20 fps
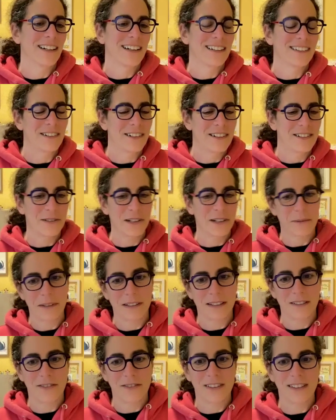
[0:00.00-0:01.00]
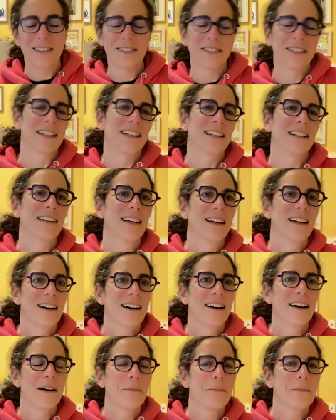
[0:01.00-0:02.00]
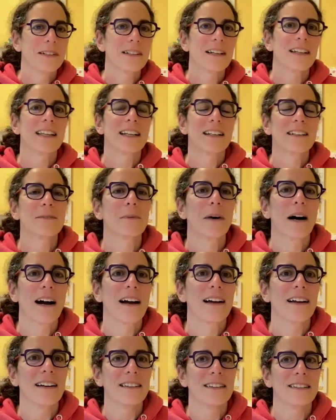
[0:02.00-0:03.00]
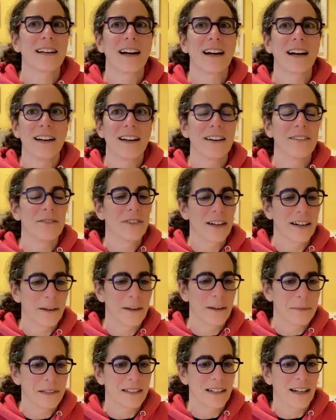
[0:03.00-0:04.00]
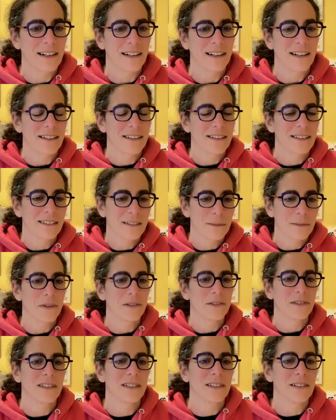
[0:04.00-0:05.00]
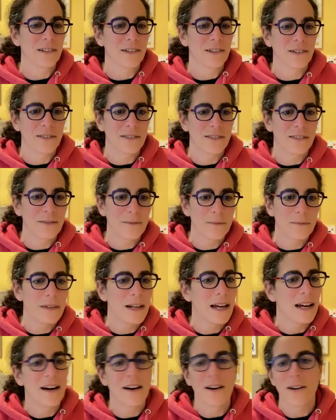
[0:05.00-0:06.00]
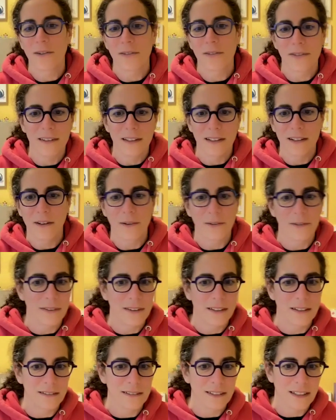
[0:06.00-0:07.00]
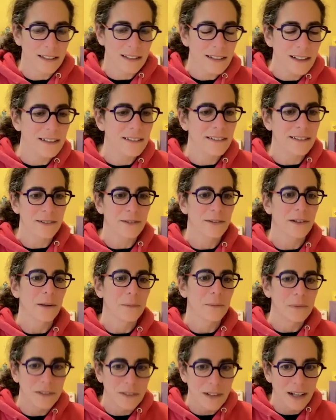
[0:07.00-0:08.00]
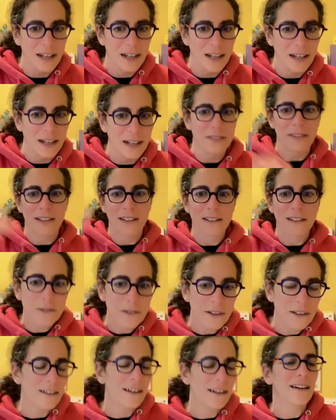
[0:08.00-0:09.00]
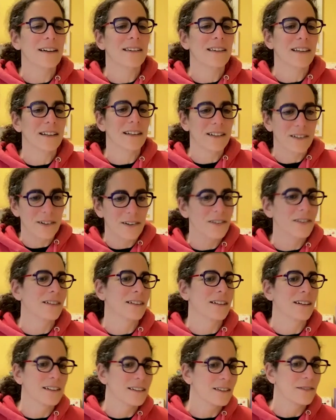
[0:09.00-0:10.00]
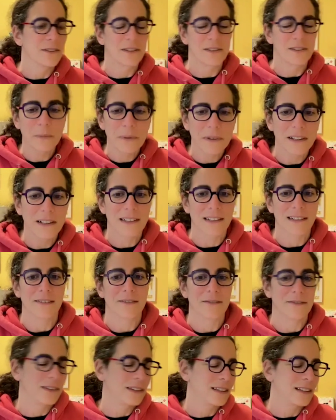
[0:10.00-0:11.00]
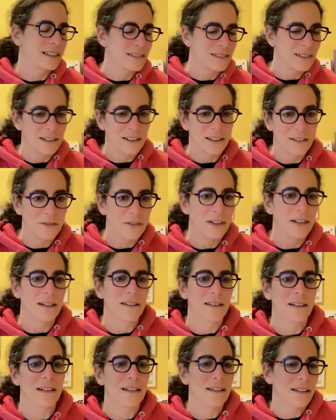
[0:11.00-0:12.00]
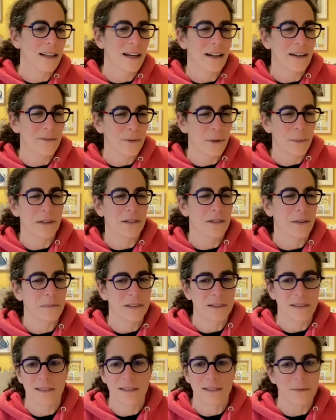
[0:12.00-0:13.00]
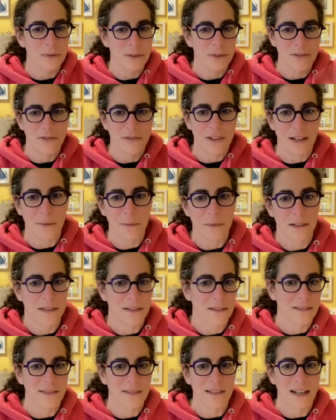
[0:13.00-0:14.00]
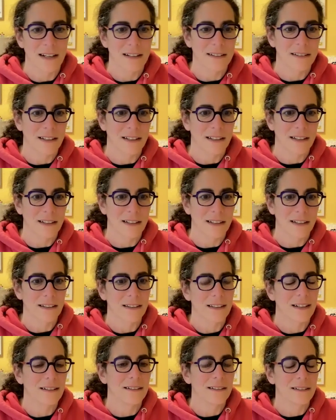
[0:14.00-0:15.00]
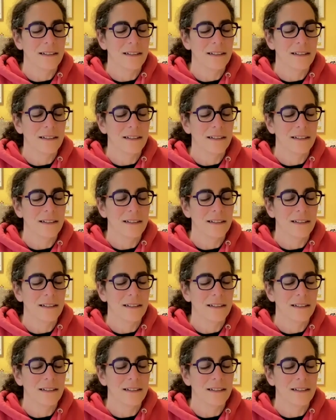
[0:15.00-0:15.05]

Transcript: I sort of tricked myself into doing it, which I think is why it's kind of very episodic, as opposed to now, there's like an editor who helps you have like a story arc that goes throughout the book and with a start and a finish. And that Robot Dreams was very much not like that.